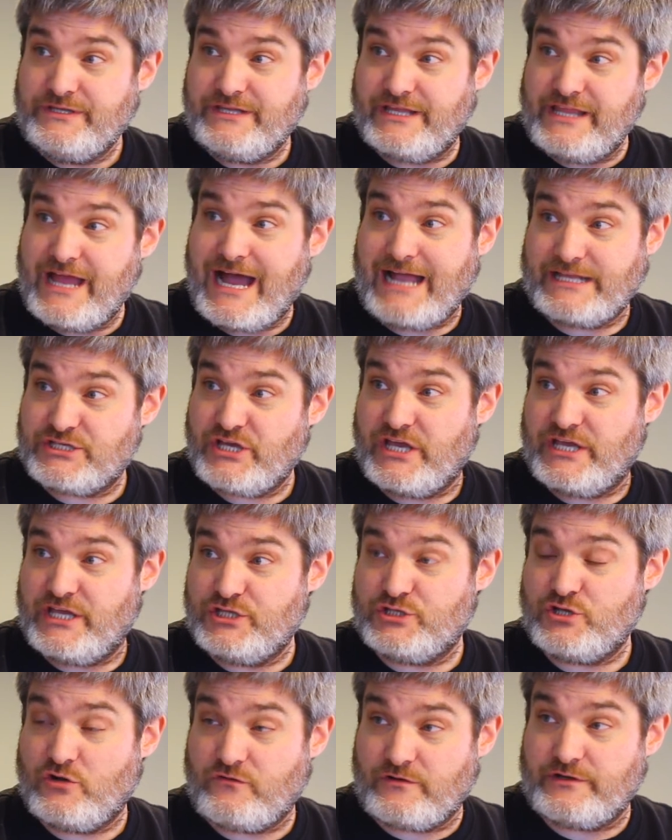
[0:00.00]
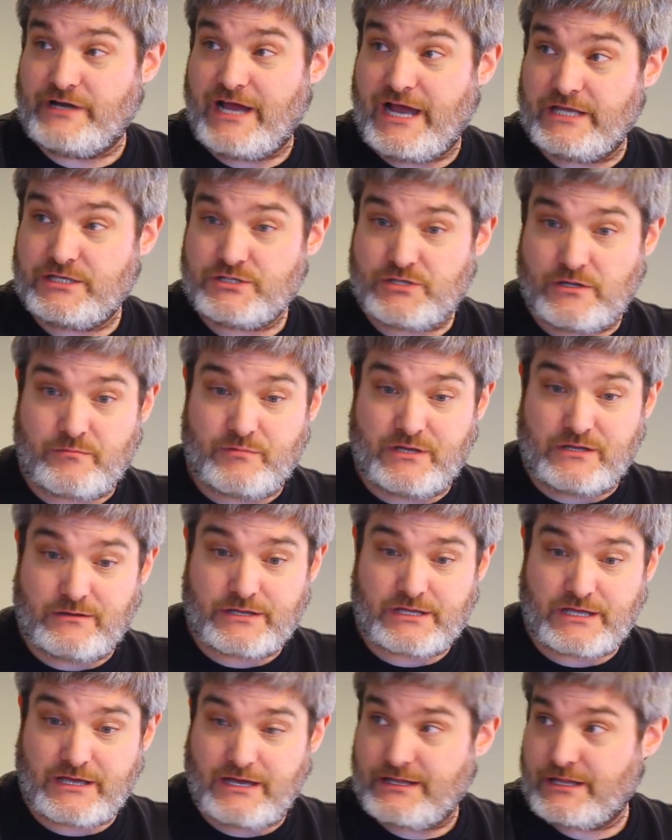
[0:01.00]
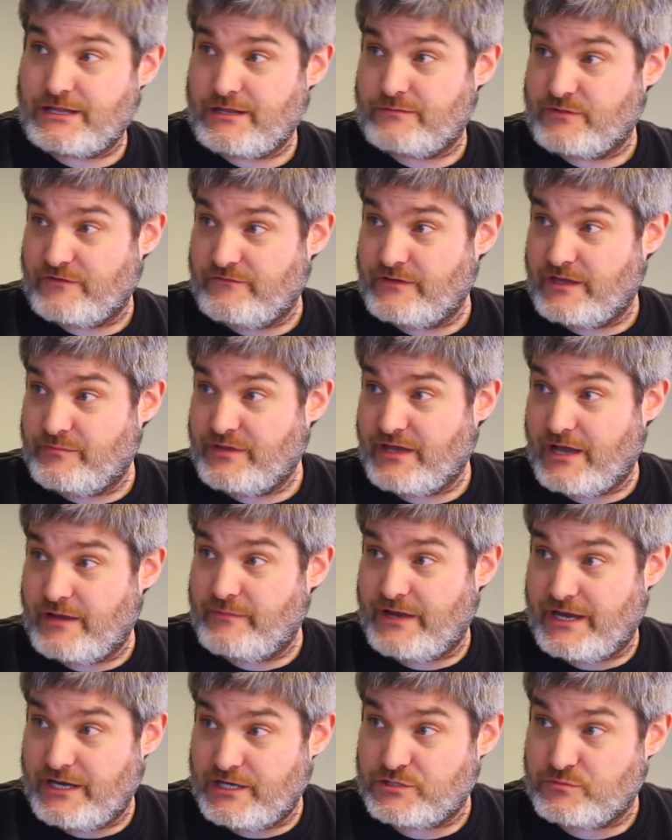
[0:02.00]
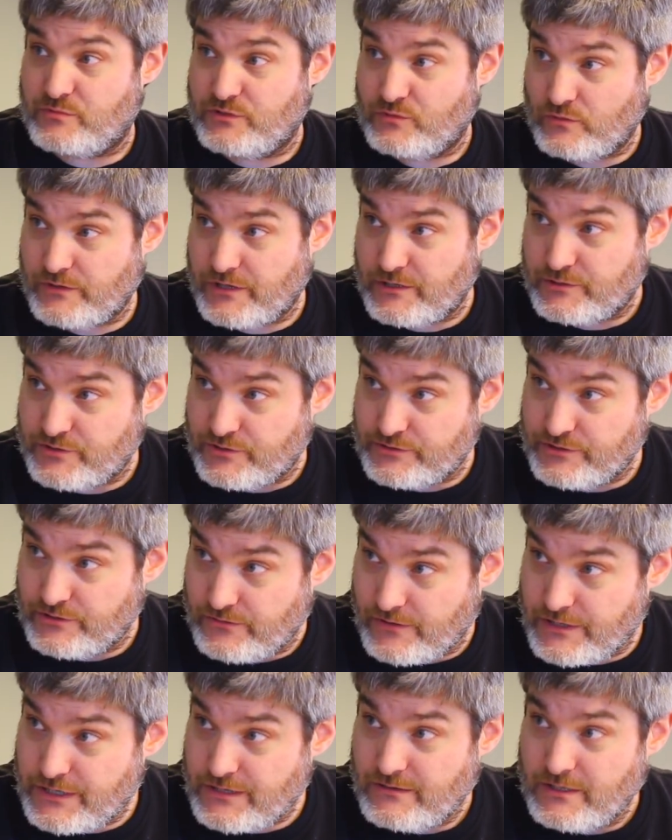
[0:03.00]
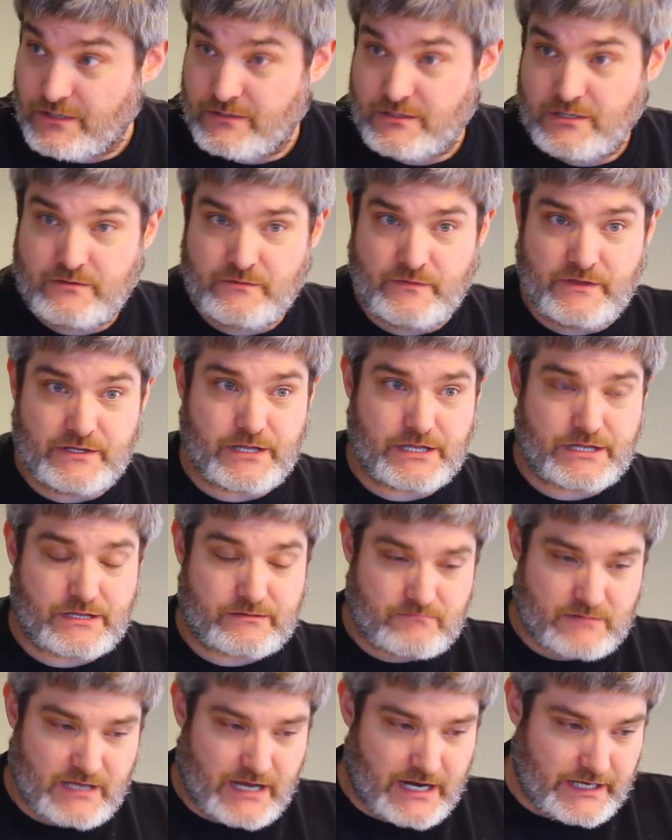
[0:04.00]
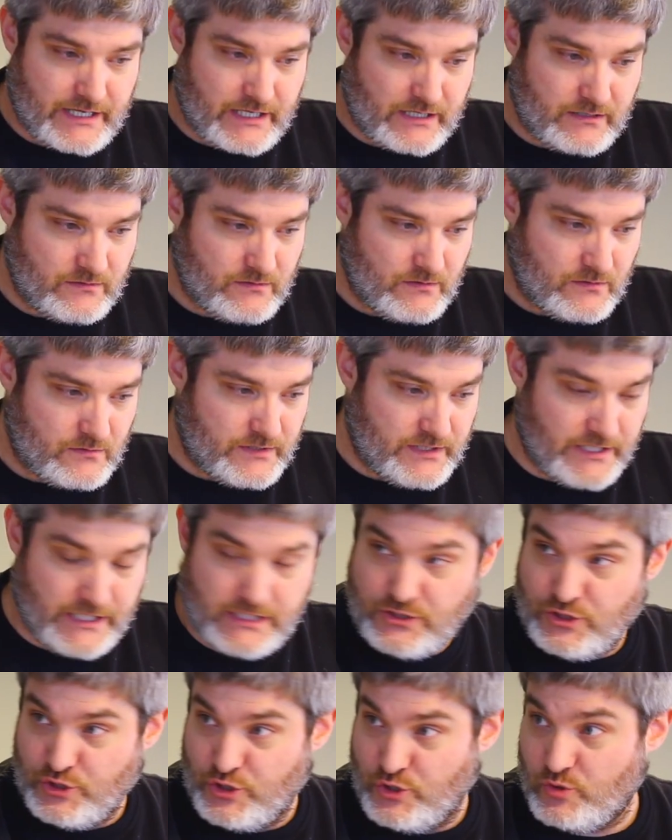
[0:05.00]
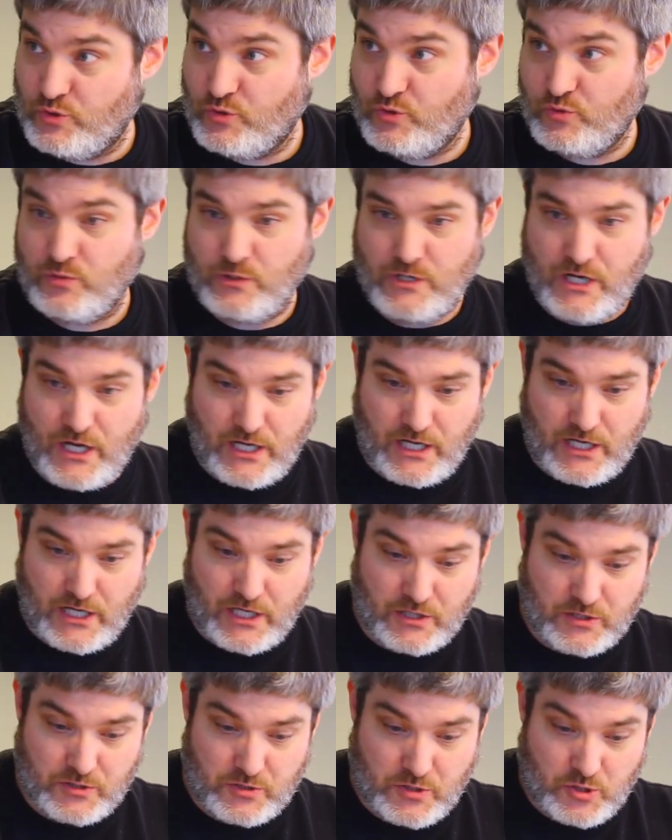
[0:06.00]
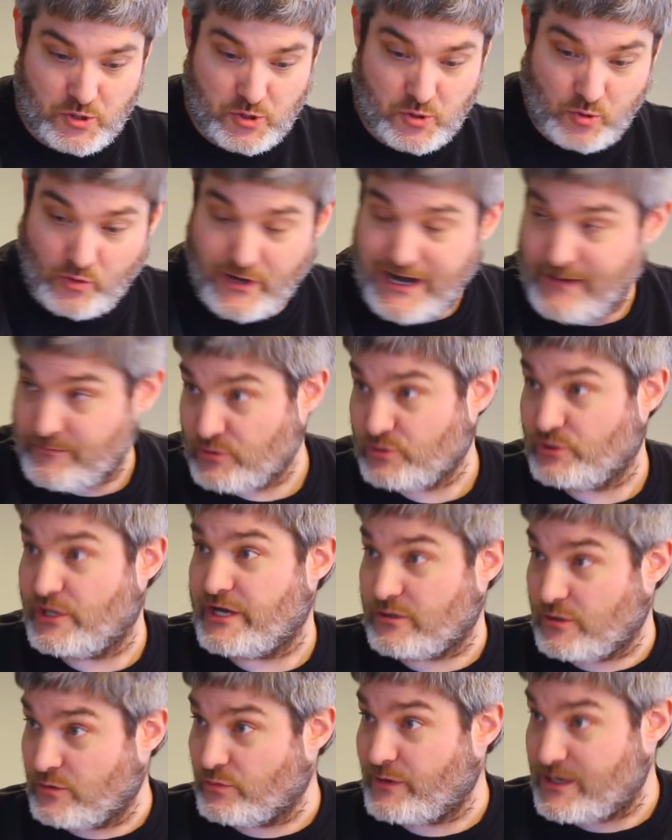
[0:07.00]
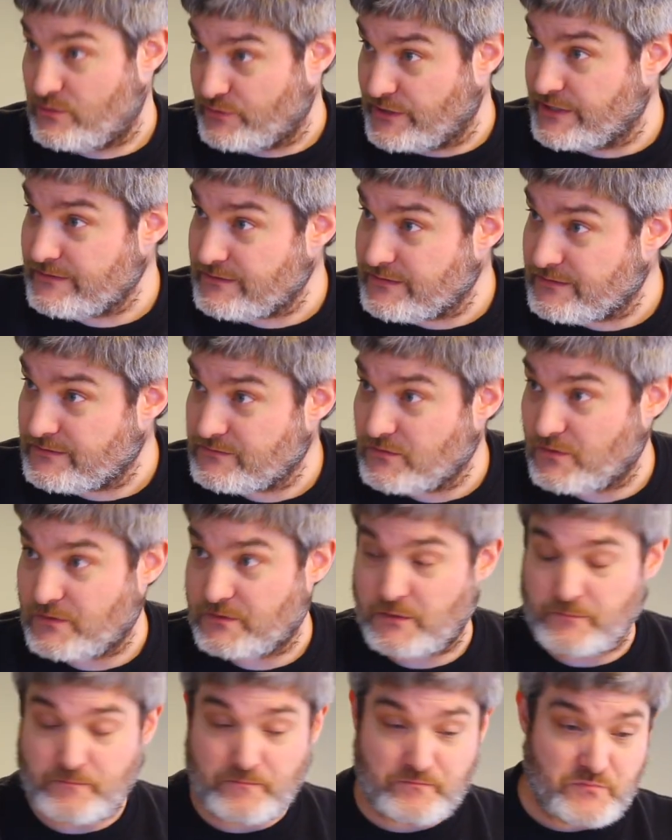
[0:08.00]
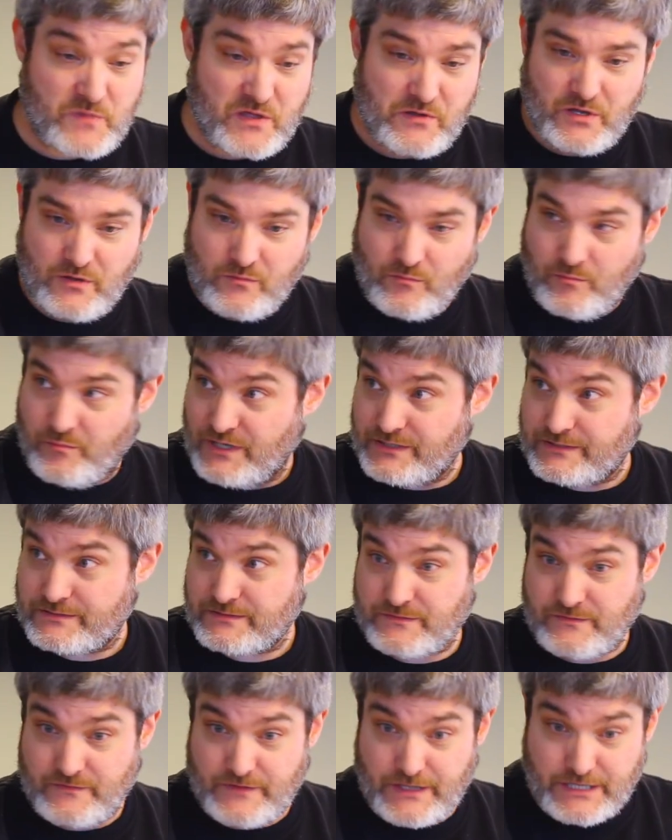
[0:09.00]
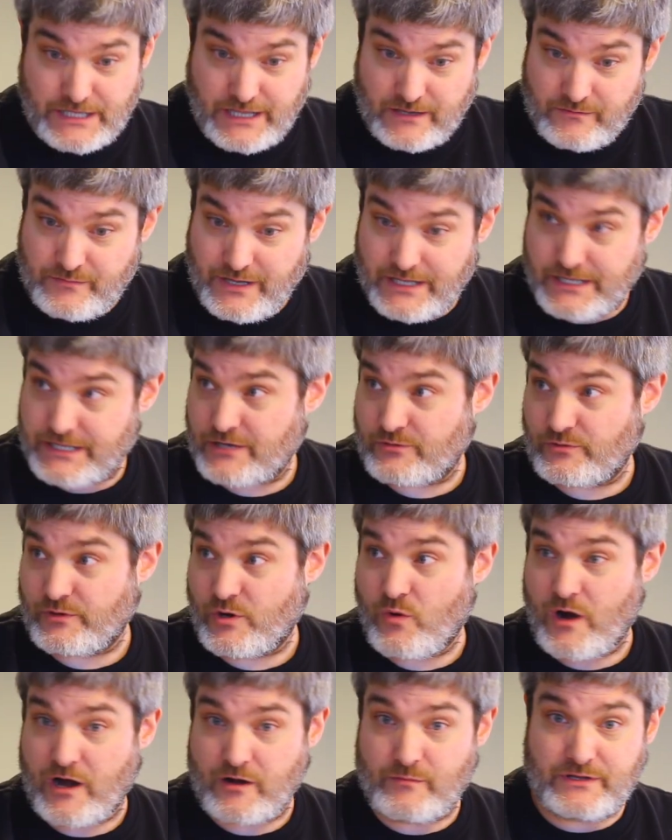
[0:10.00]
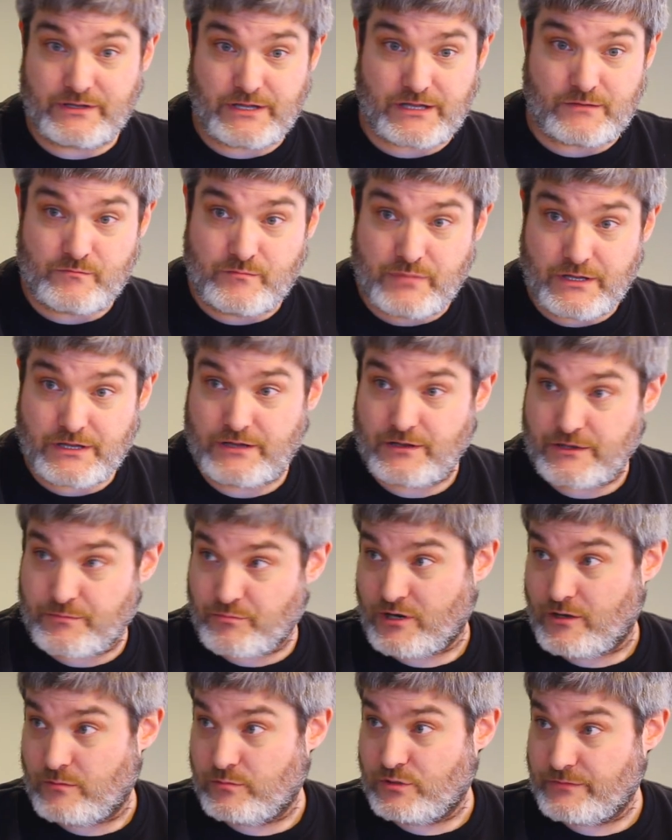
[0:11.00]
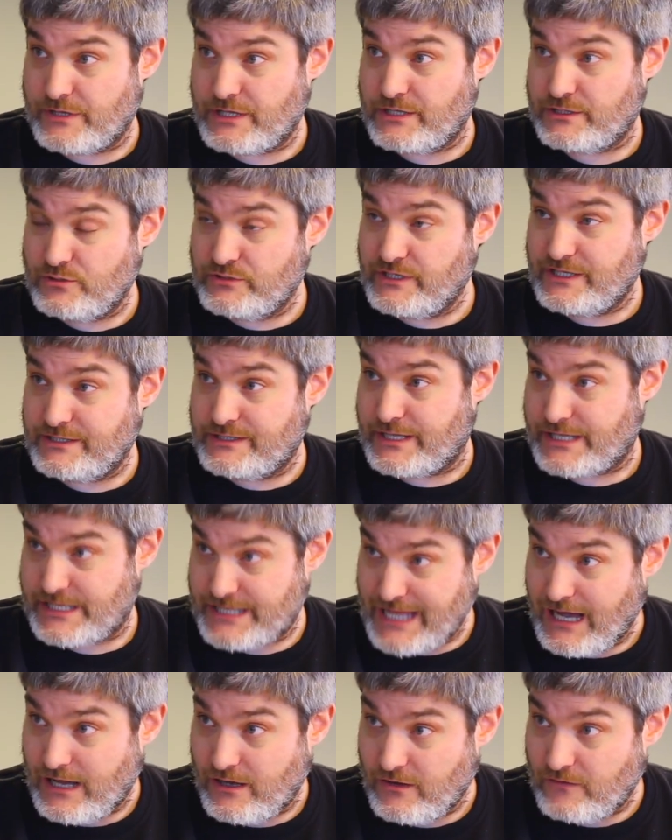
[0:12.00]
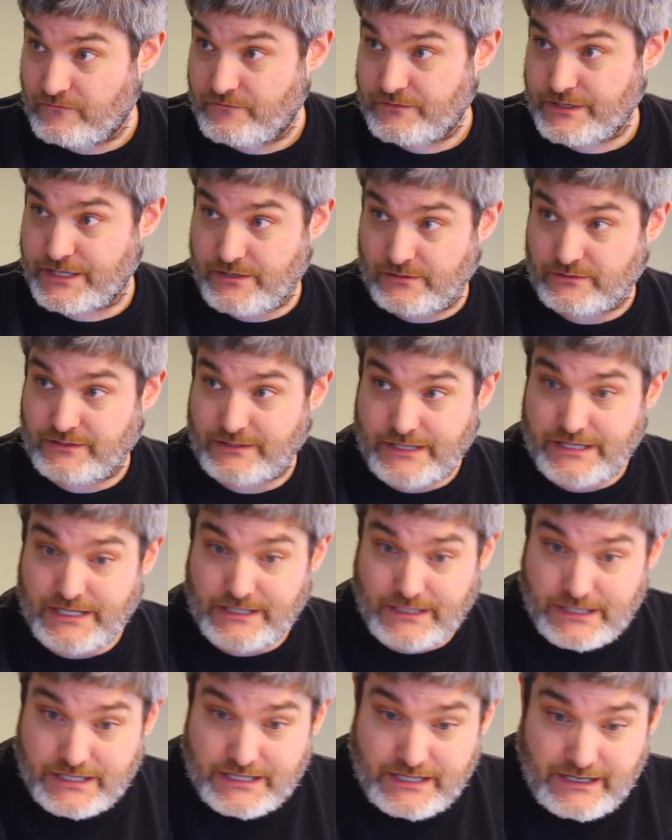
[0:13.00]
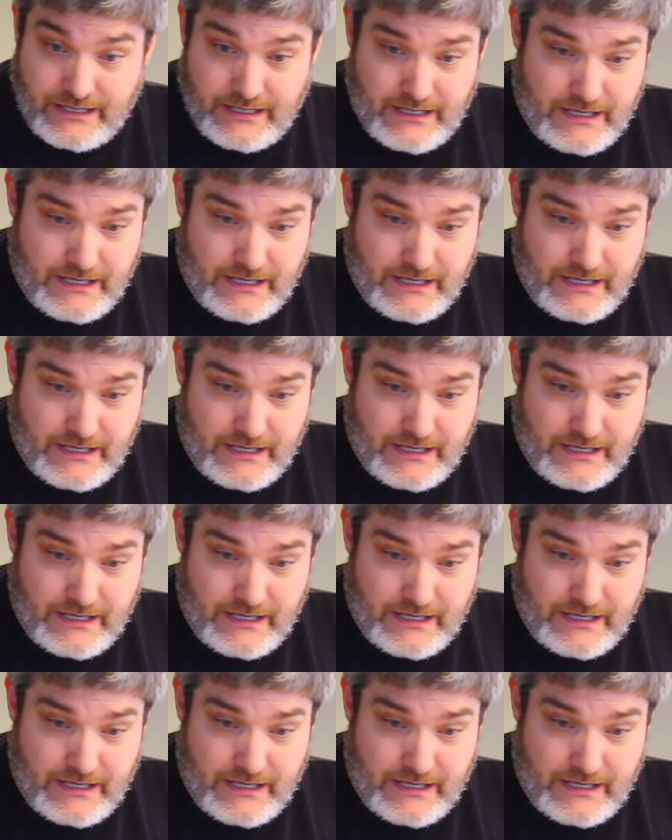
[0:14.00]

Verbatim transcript: did not change overnight just because the concept of API management was introduced. Right. That's got a neat new uh, wrapper layer around it, um, but the same basic requirements and business problems that you need to solve yep. still exist.